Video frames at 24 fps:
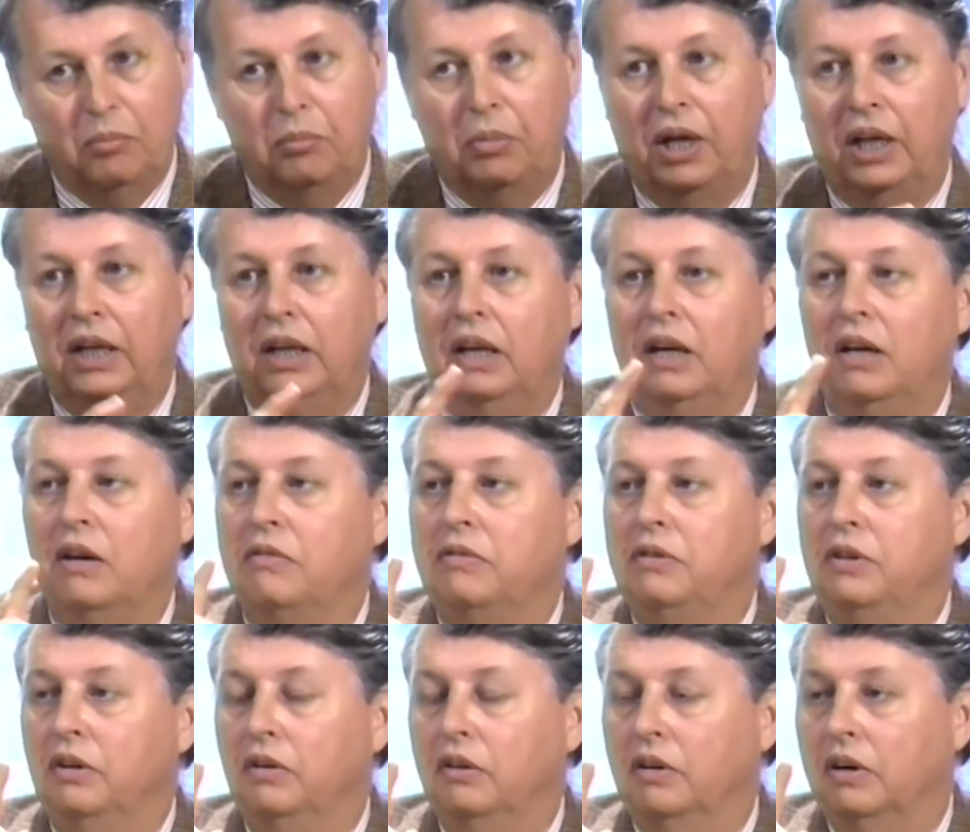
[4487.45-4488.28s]
But
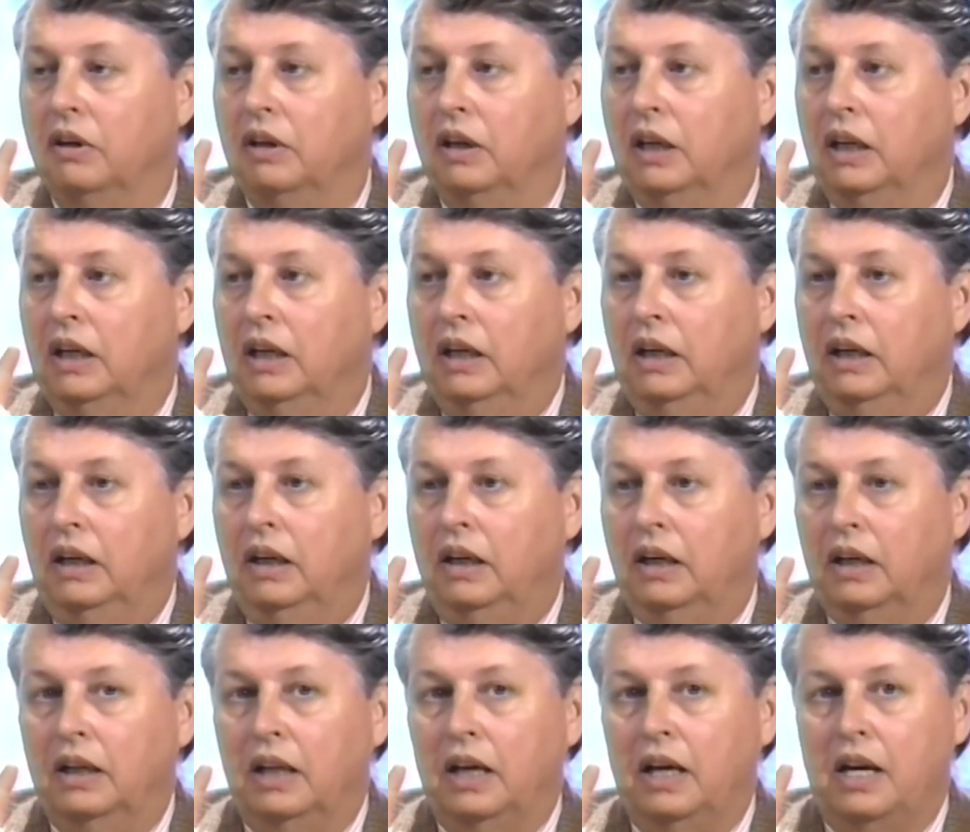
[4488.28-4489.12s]
if you're
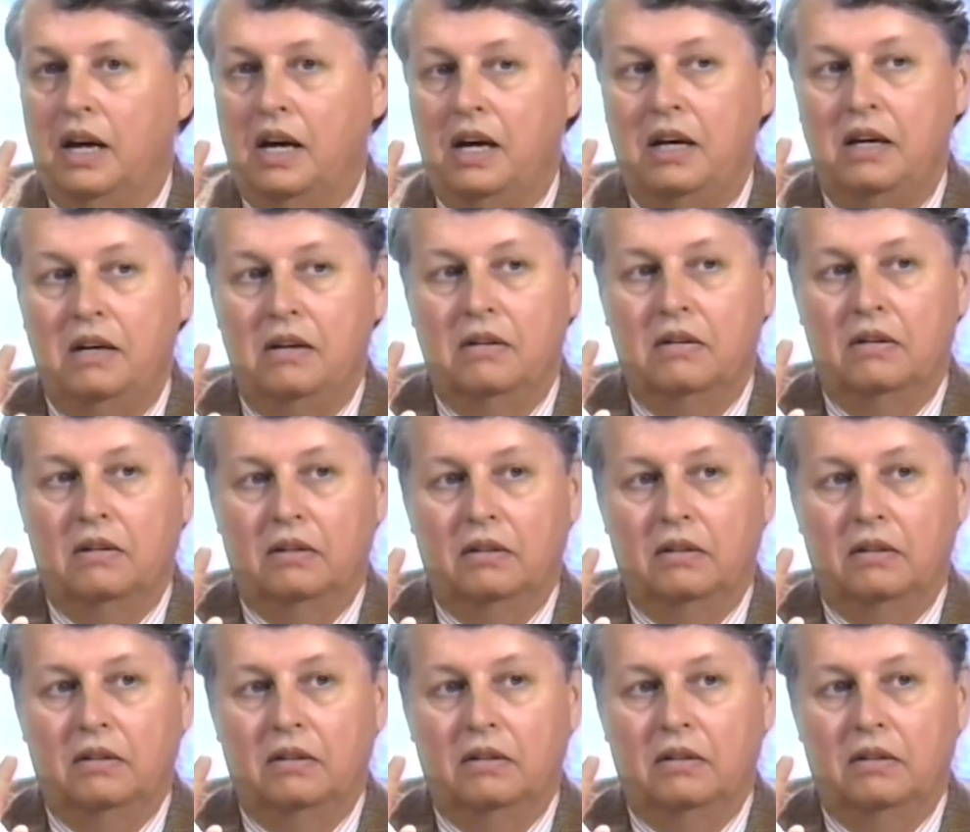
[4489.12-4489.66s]
in a,